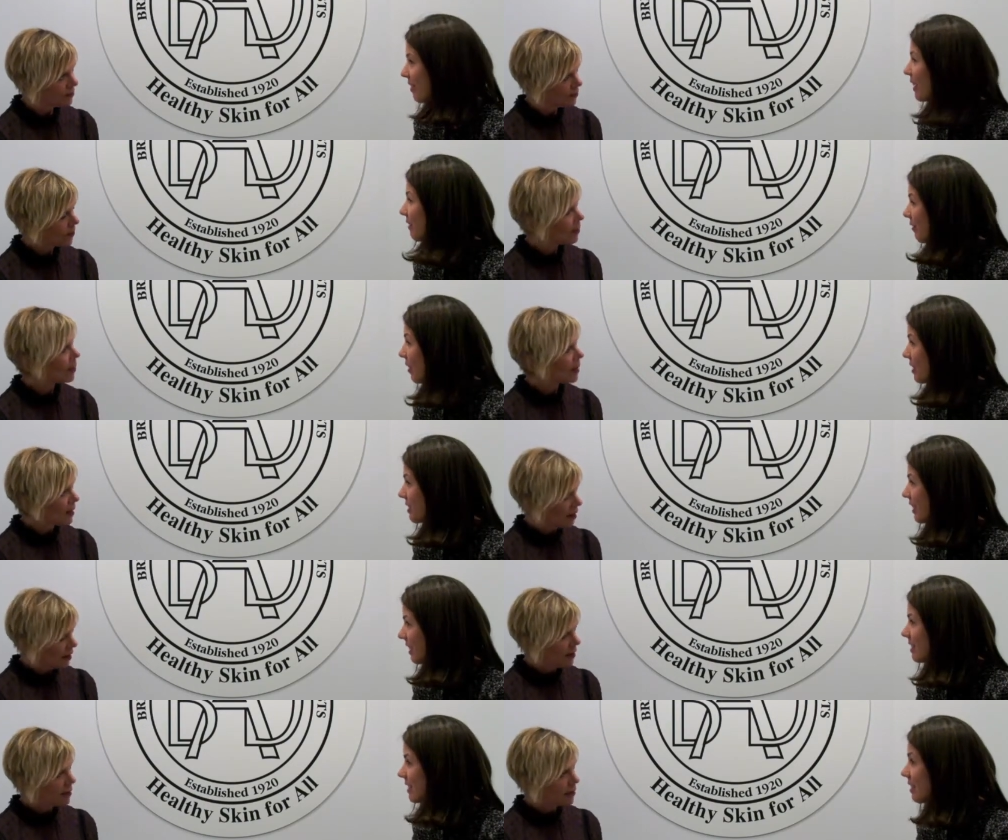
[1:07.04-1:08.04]
Speaker 1: thing for us to
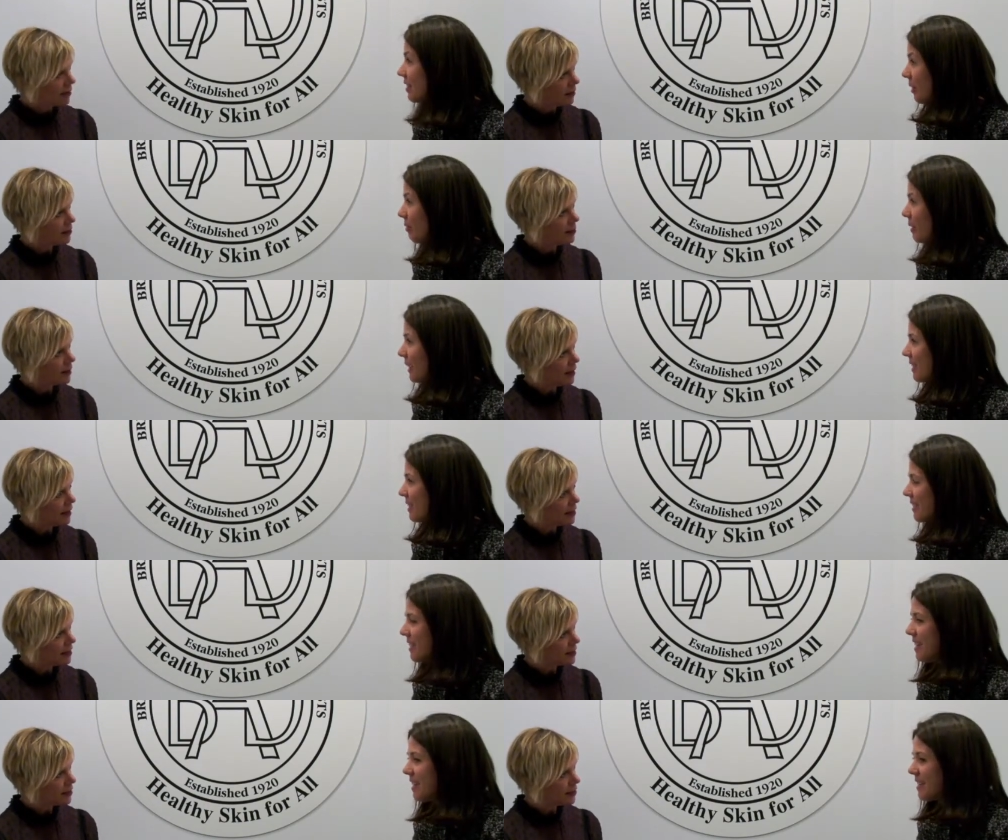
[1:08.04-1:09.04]
consider because
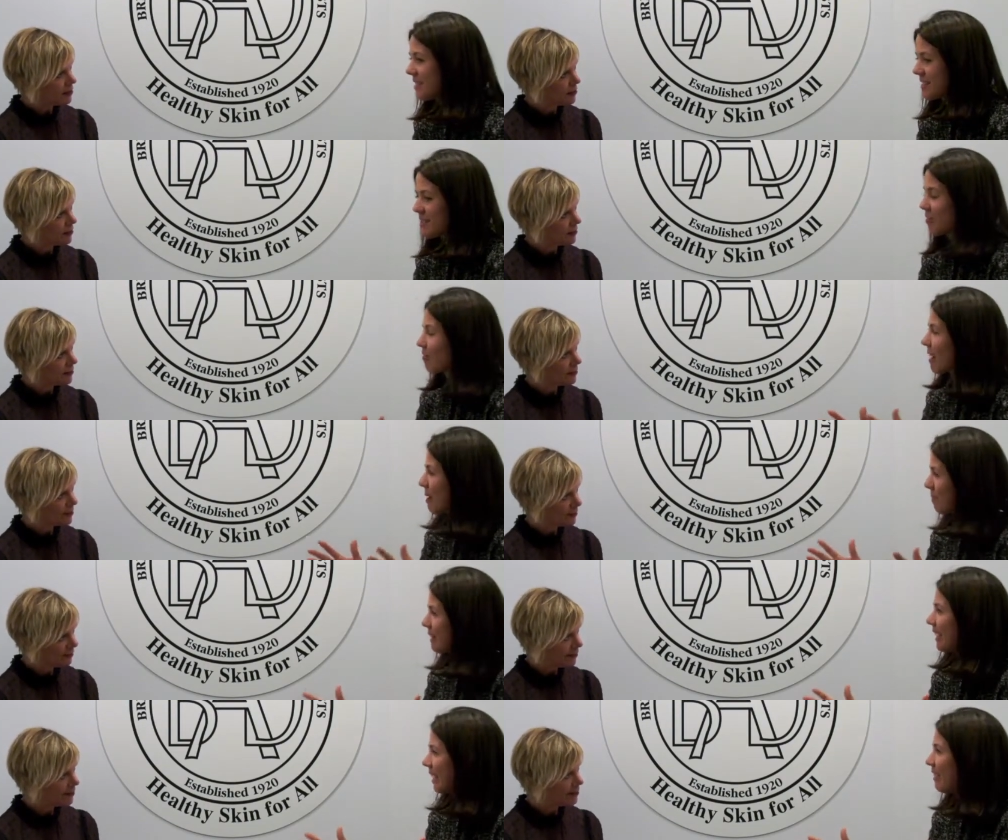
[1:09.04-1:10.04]
yes. this is a
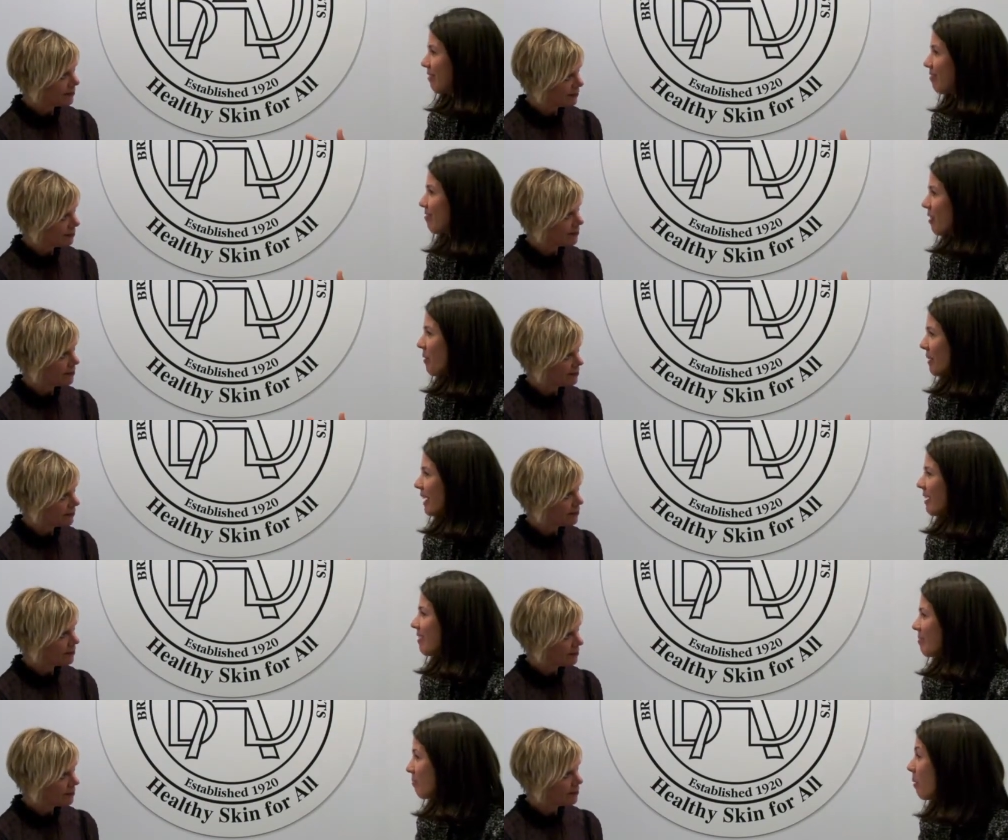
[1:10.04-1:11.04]
rapidly
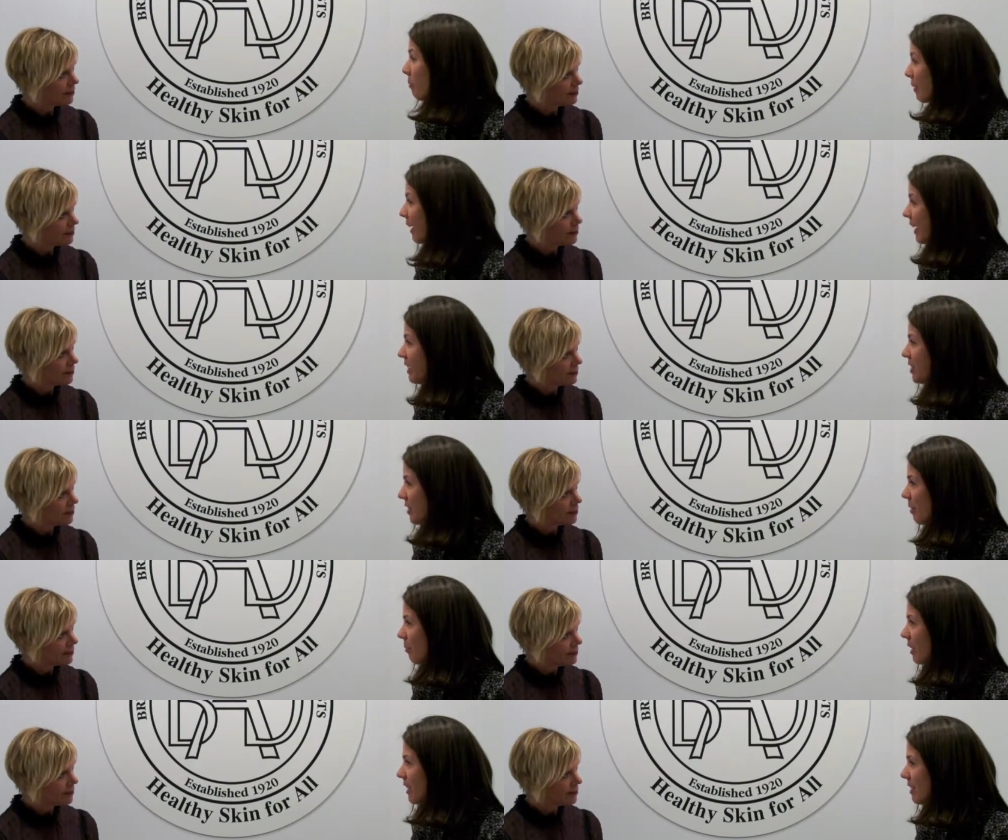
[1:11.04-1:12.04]
growing population
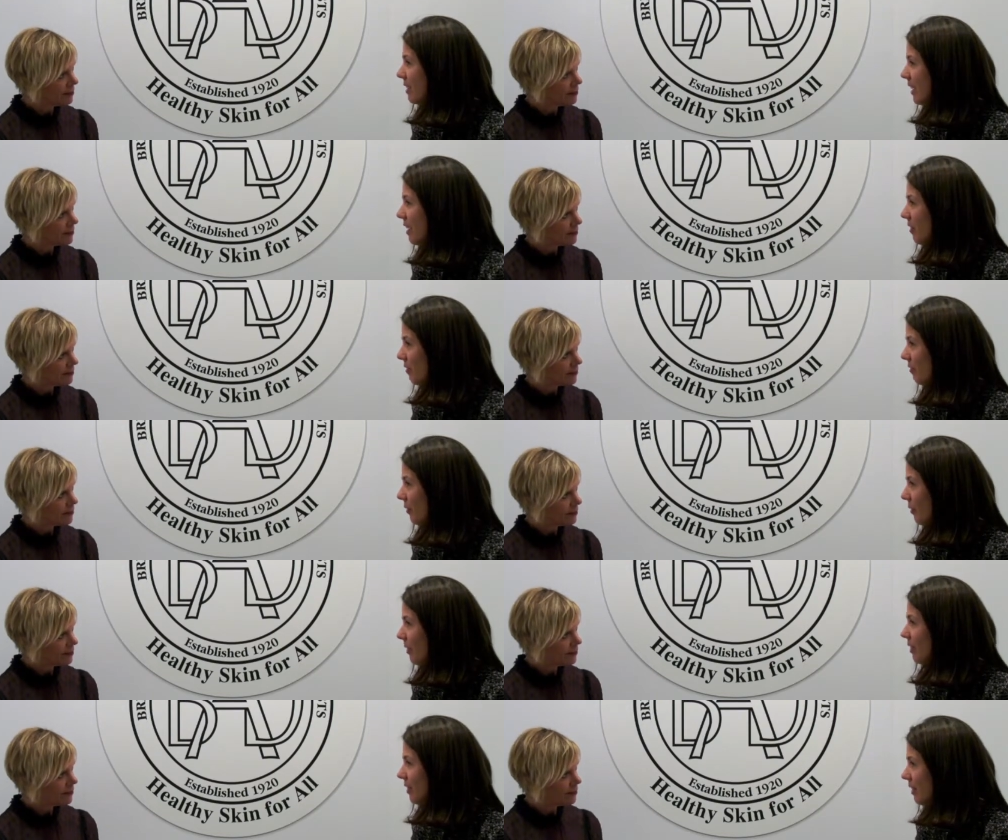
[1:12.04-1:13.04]
that we need to care for.
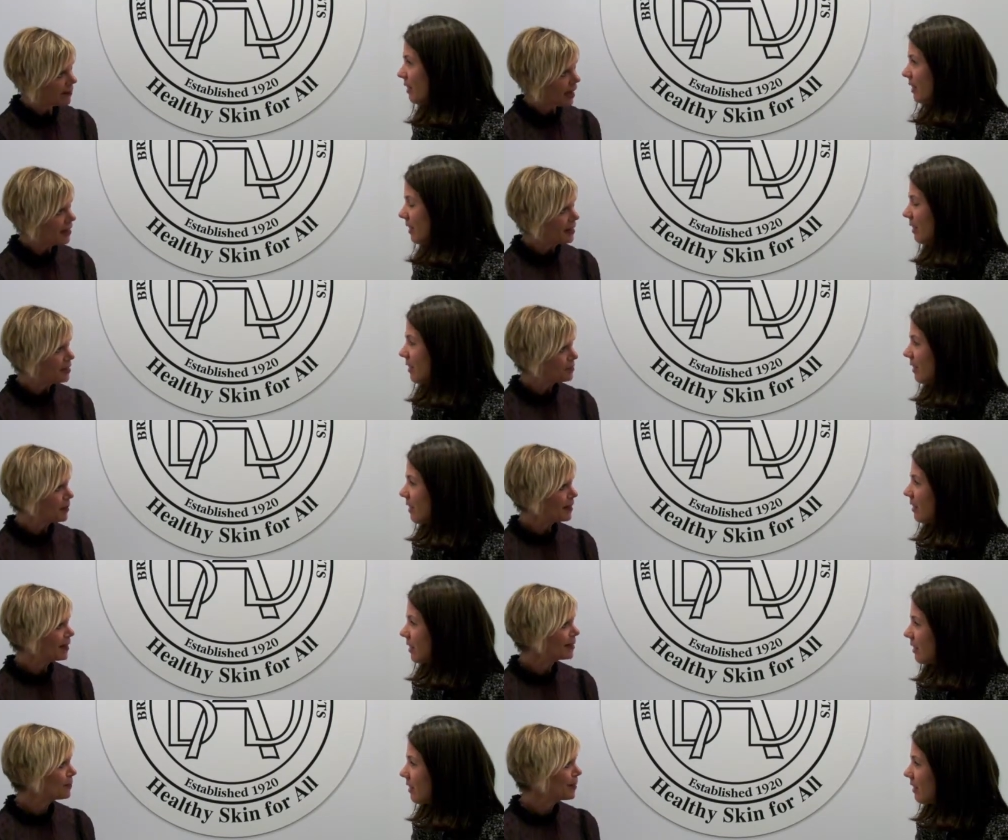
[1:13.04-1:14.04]
Speaker 2: Mm, and it's
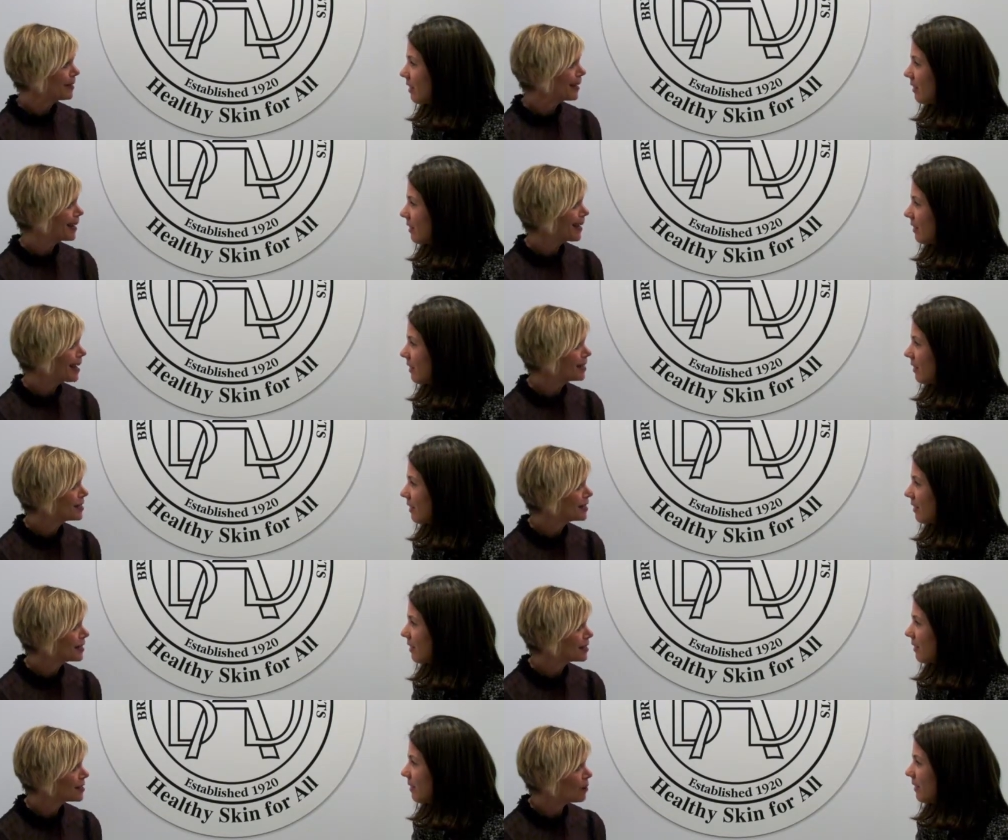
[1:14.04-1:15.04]
been a little bit
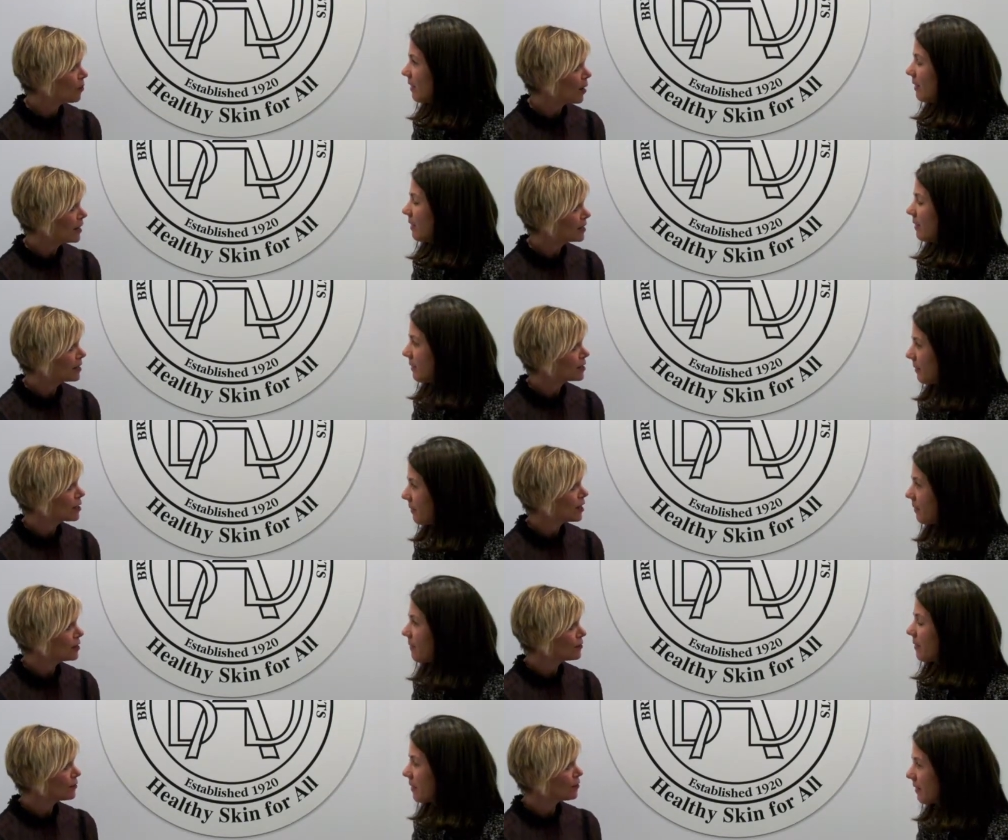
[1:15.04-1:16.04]
neglected in some ways in
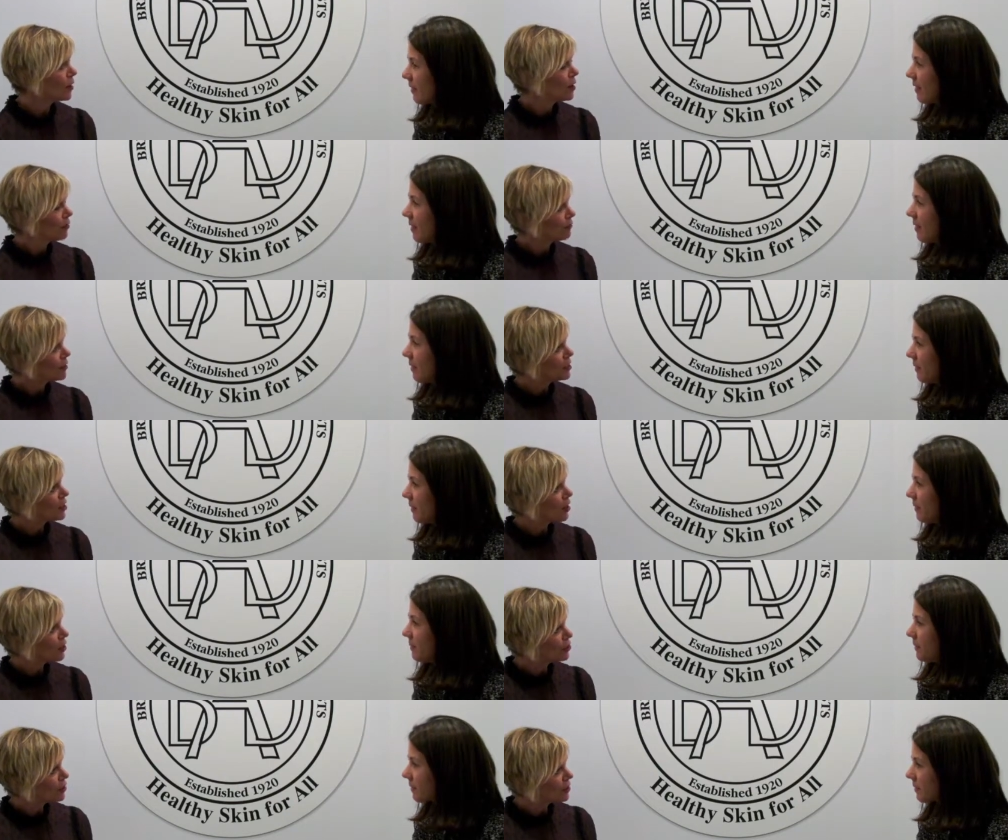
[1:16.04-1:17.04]
terms of
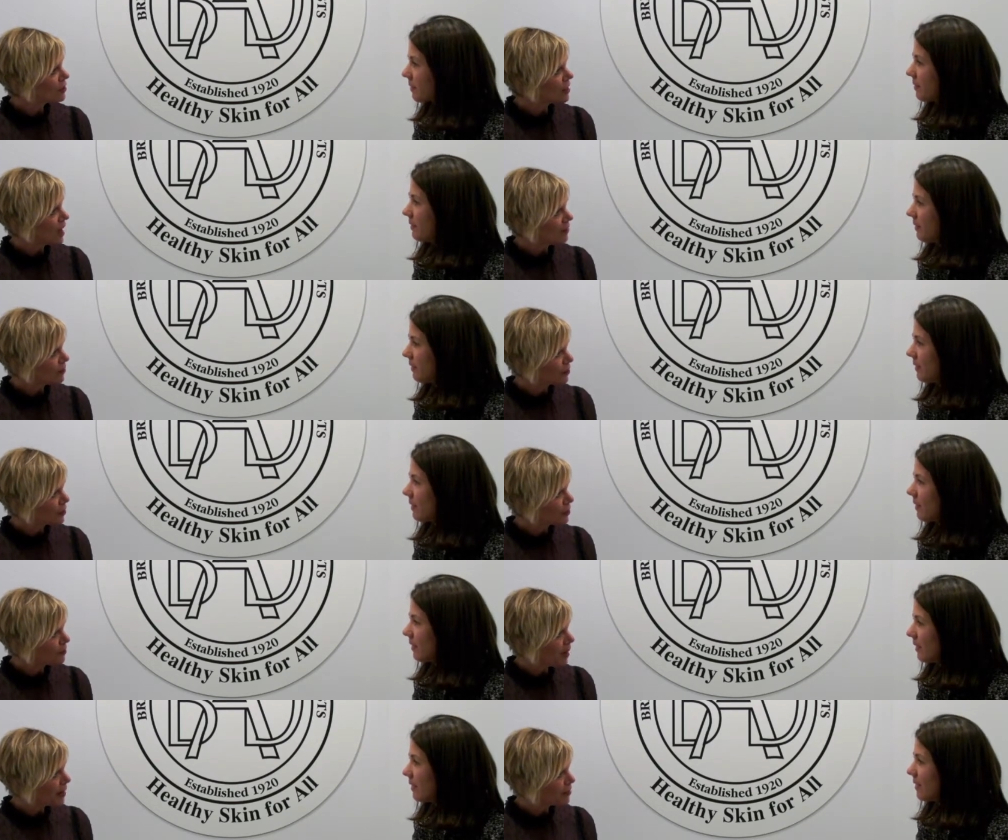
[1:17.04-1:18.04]
research and
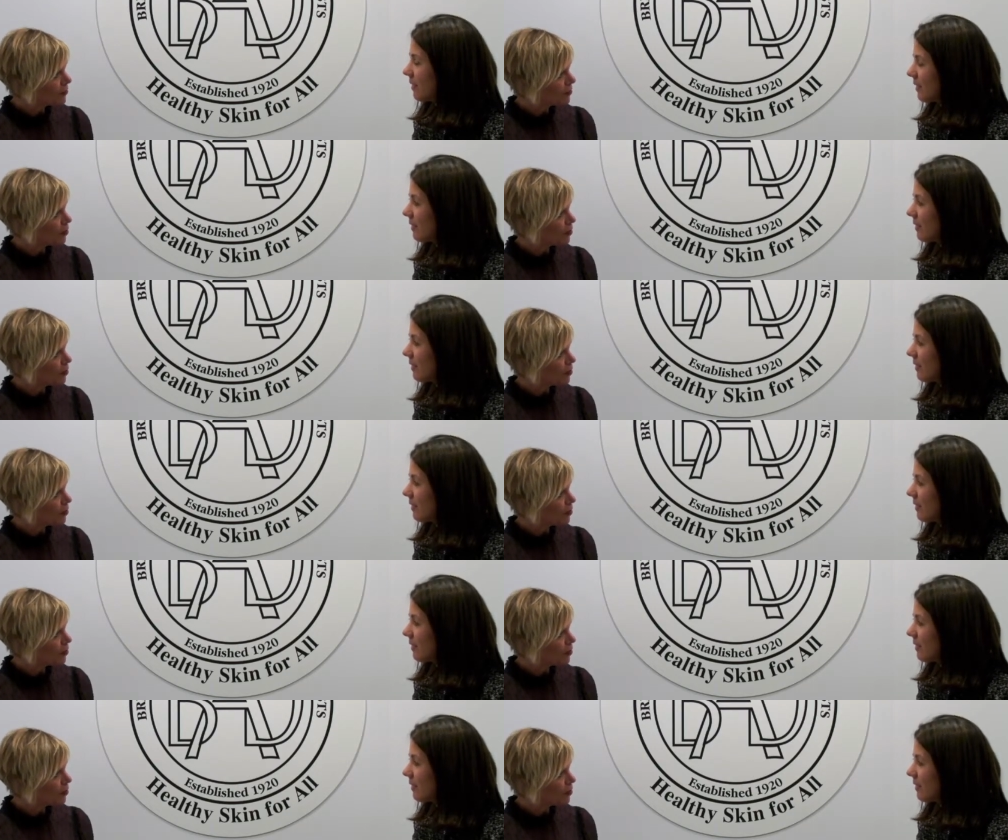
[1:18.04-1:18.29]
evidence base